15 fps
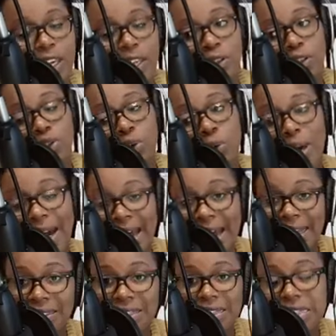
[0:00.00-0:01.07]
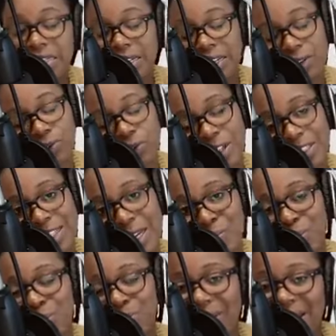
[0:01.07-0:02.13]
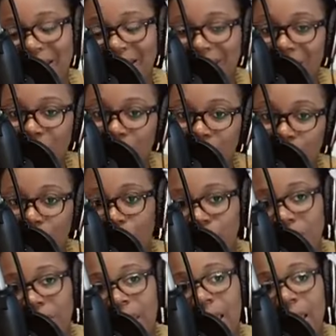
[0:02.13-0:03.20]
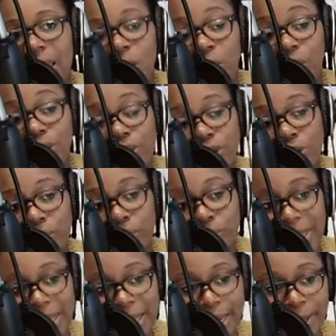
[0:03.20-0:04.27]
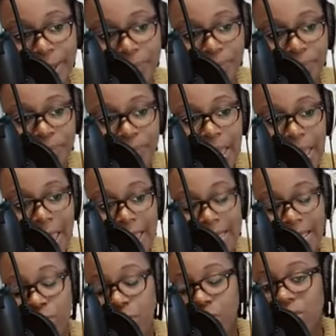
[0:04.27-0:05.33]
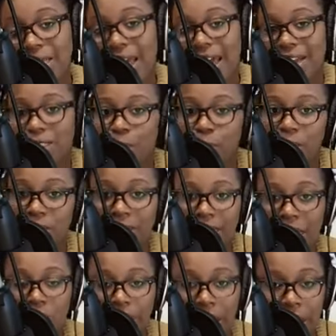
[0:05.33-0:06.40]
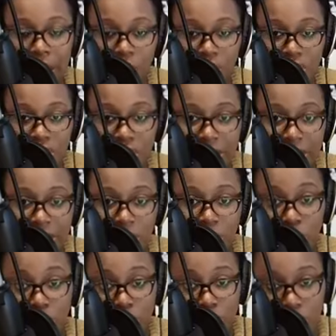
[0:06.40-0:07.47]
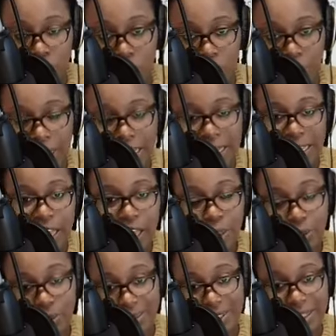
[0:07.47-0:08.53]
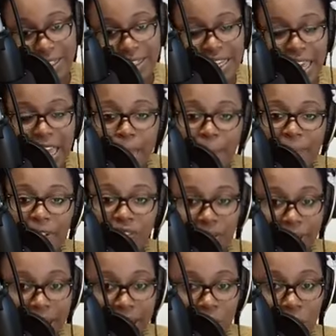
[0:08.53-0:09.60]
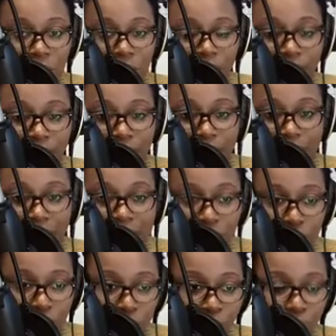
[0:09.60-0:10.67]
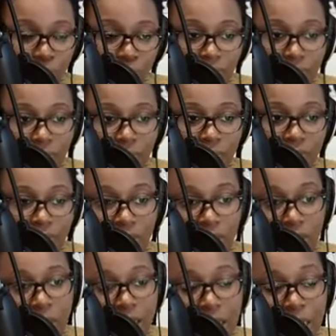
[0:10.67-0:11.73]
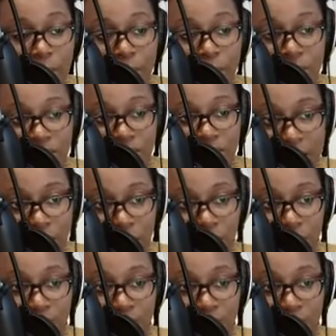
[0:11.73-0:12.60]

Dus hoe gaat het? And then for example, het gaat goed, which is your reply. And then if you want to ask the person how he or she is also doing, you say en met jou, and you, en met jou.